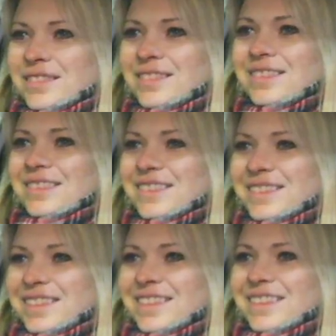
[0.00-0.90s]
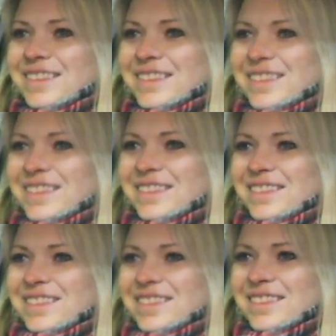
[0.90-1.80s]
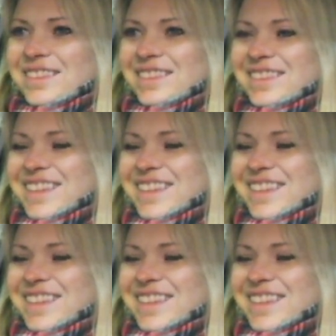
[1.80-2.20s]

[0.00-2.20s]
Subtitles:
This person isn't speaking.